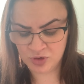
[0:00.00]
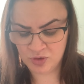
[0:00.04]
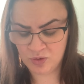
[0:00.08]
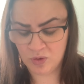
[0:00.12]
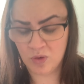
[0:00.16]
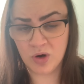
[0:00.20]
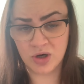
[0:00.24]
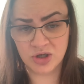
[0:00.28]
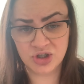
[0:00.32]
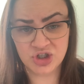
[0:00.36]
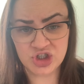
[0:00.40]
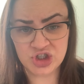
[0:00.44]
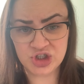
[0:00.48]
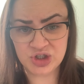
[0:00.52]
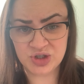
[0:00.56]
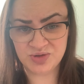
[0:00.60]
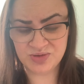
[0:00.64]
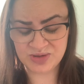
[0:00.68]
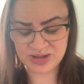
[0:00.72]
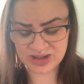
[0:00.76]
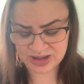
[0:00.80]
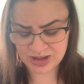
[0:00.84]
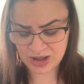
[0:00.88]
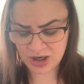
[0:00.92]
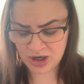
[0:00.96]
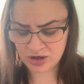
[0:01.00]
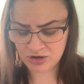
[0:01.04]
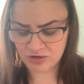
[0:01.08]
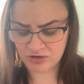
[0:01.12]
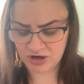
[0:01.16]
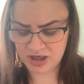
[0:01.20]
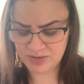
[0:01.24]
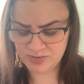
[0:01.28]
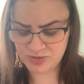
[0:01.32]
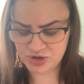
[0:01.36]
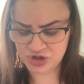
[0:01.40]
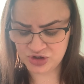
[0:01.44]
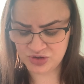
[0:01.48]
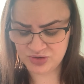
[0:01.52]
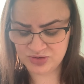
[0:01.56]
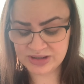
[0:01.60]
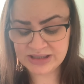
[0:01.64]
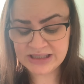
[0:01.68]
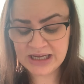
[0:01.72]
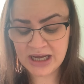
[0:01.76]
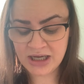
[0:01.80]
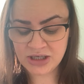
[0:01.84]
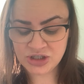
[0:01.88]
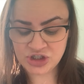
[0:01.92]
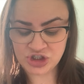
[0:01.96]
Orange juice, grape juice,
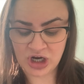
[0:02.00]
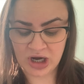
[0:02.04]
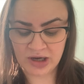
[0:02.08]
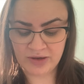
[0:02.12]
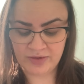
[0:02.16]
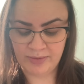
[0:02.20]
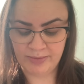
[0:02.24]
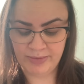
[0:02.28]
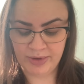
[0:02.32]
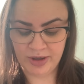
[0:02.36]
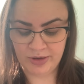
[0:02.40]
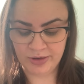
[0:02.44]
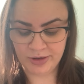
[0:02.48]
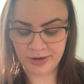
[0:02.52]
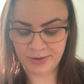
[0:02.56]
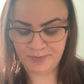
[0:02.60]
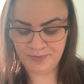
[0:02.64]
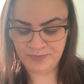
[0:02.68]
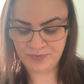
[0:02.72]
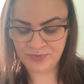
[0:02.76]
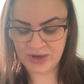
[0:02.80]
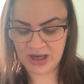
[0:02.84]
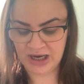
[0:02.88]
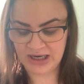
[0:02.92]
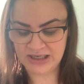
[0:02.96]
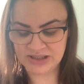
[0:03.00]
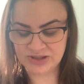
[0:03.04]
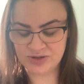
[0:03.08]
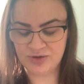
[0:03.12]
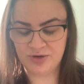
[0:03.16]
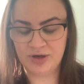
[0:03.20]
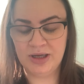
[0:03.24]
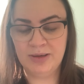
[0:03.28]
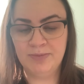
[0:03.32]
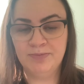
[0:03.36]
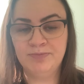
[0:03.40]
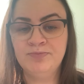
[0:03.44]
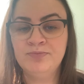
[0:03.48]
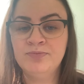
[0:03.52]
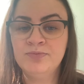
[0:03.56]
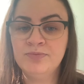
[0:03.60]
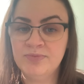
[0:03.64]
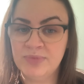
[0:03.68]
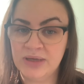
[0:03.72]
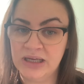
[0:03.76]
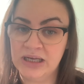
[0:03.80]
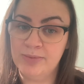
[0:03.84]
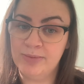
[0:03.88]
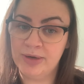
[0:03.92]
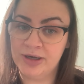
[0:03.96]
chocolate milk, ice cream,
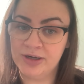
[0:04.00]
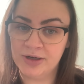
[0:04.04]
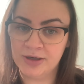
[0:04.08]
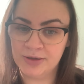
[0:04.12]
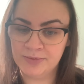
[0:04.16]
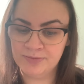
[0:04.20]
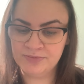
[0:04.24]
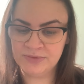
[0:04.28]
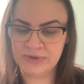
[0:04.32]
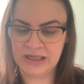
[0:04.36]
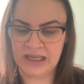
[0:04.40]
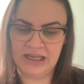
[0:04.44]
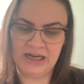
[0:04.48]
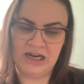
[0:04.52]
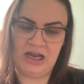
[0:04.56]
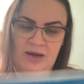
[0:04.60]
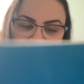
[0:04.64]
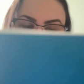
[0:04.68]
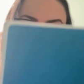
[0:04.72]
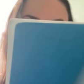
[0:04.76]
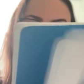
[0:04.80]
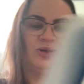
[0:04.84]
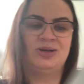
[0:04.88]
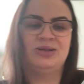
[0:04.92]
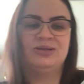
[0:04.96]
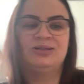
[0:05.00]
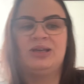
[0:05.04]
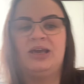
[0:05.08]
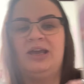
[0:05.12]
peanut butter, and applesauce